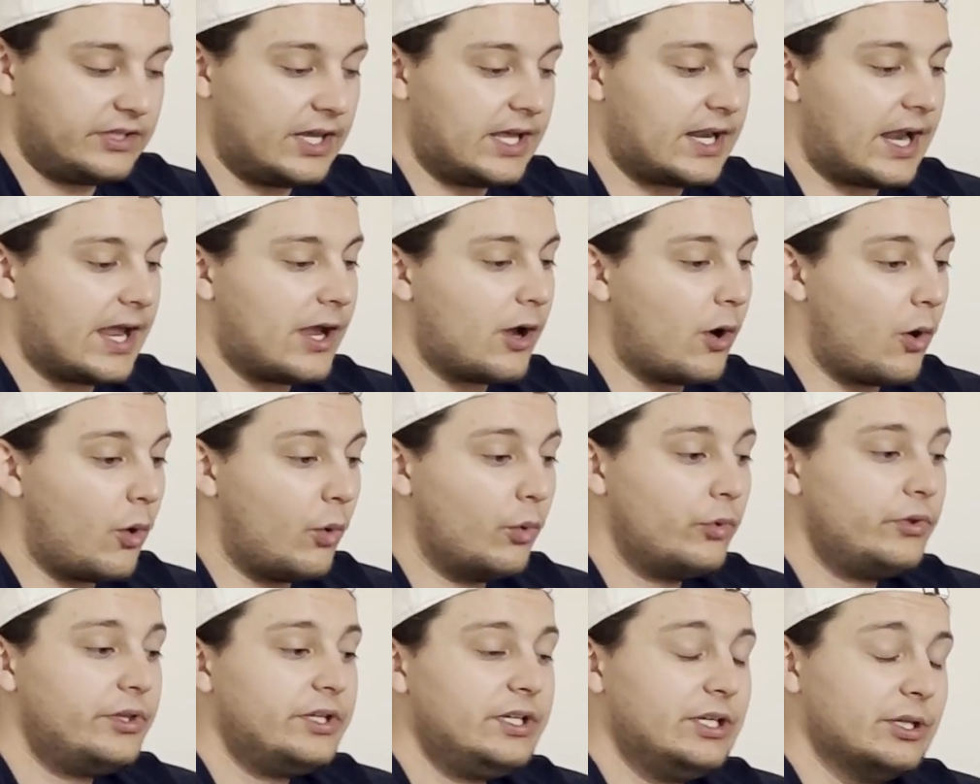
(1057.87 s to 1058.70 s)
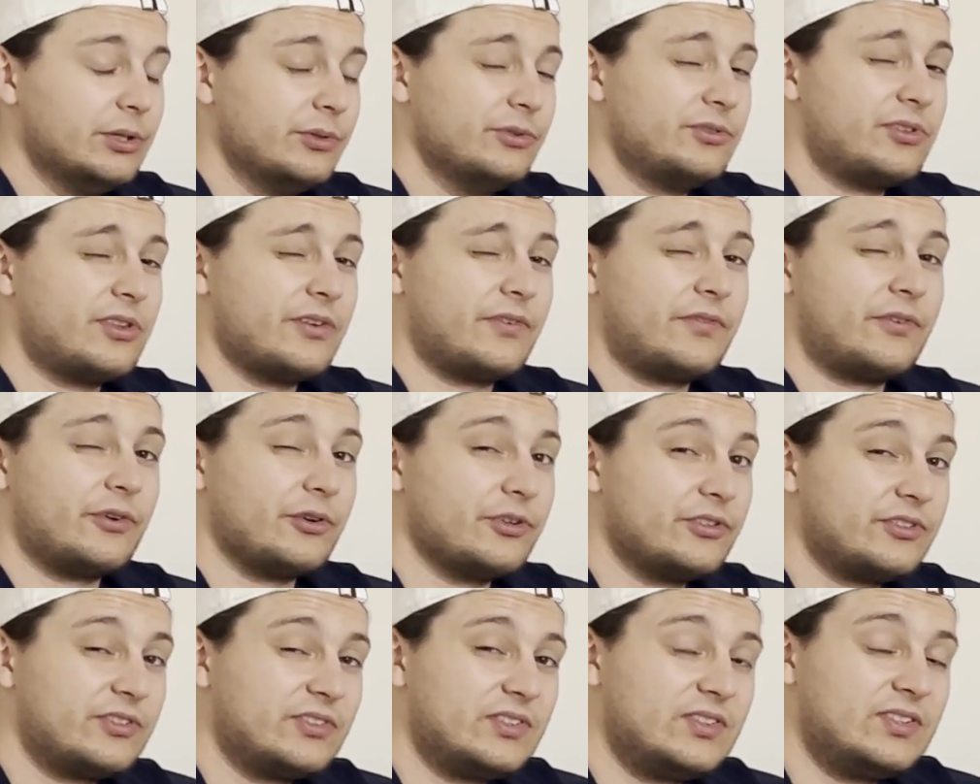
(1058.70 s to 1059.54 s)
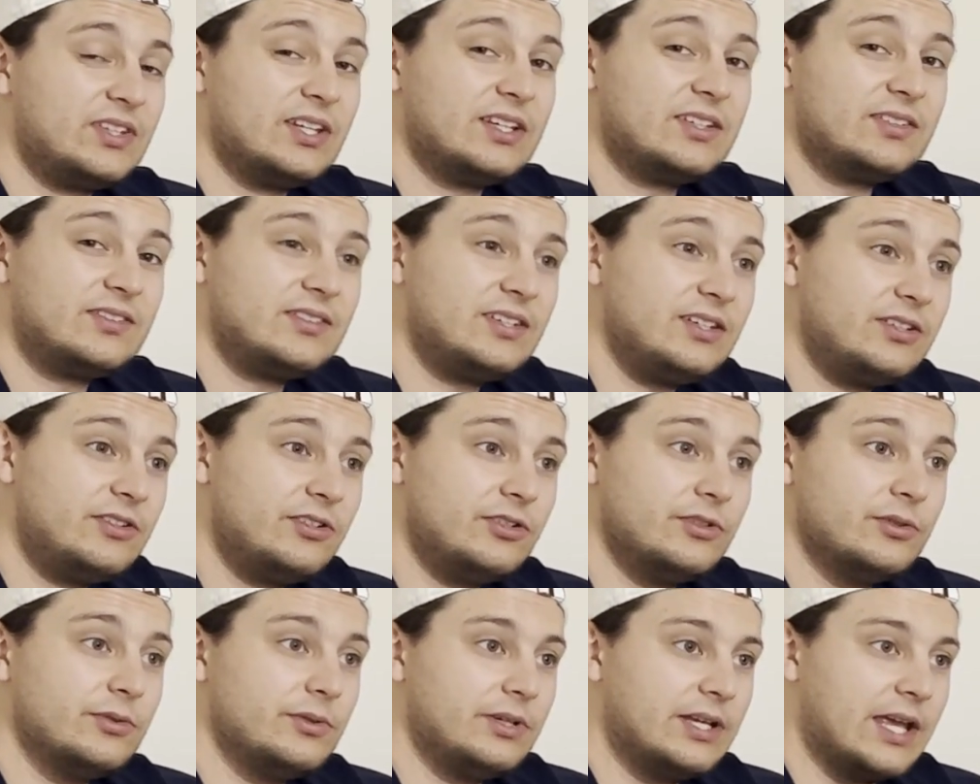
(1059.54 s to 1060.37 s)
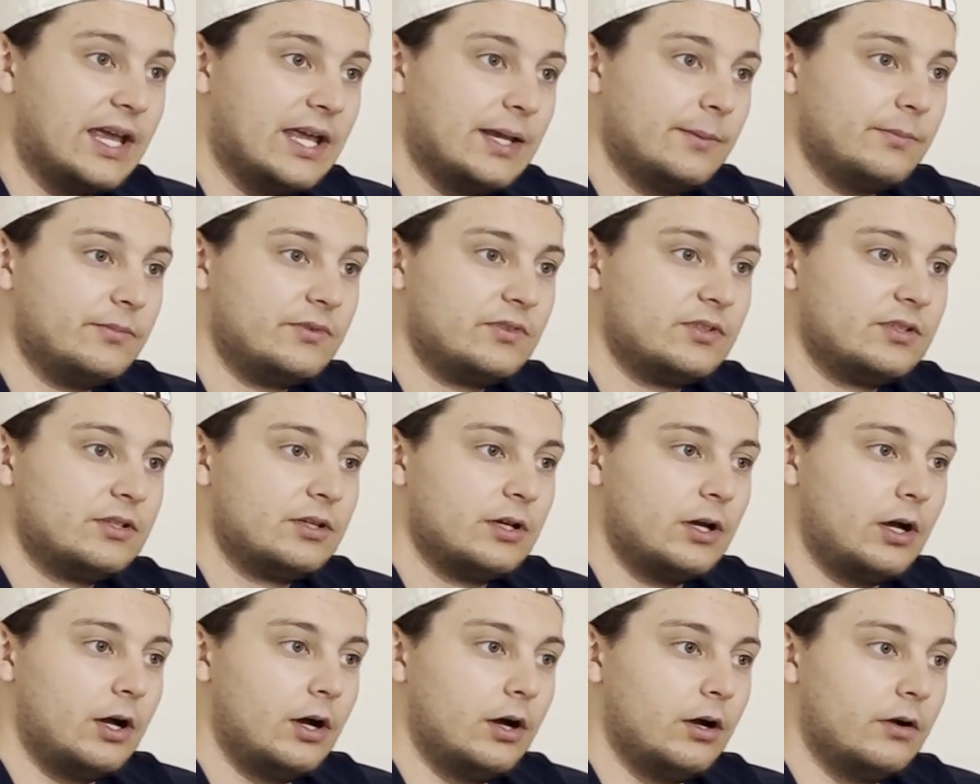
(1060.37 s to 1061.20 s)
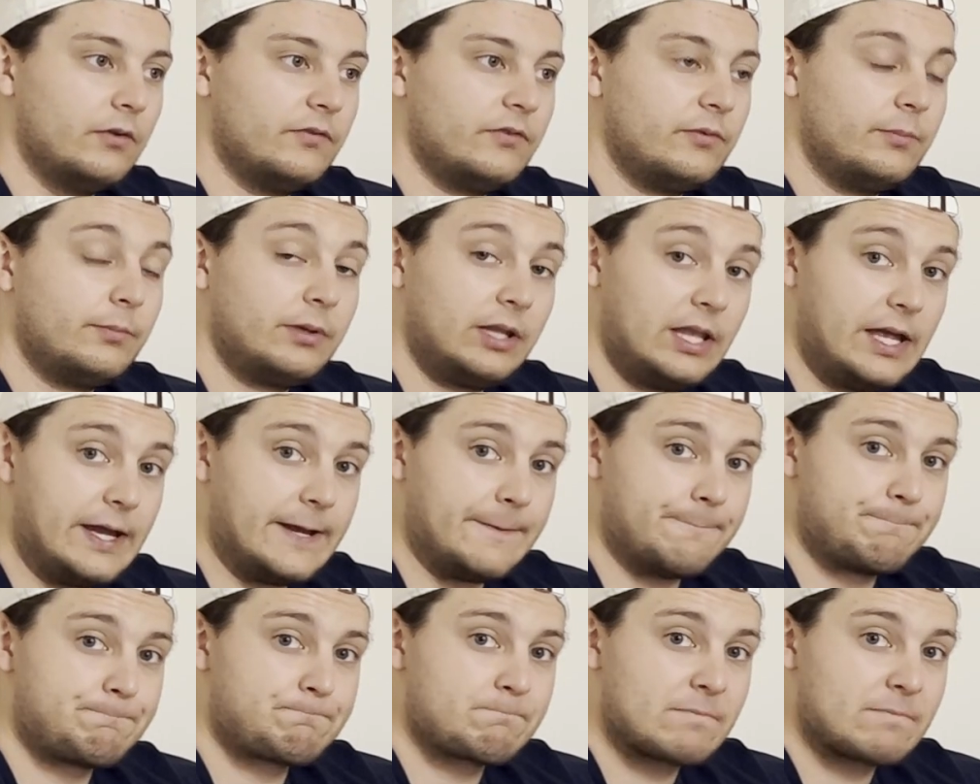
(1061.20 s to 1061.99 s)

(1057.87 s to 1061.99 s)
and I only used the first 62 games of play.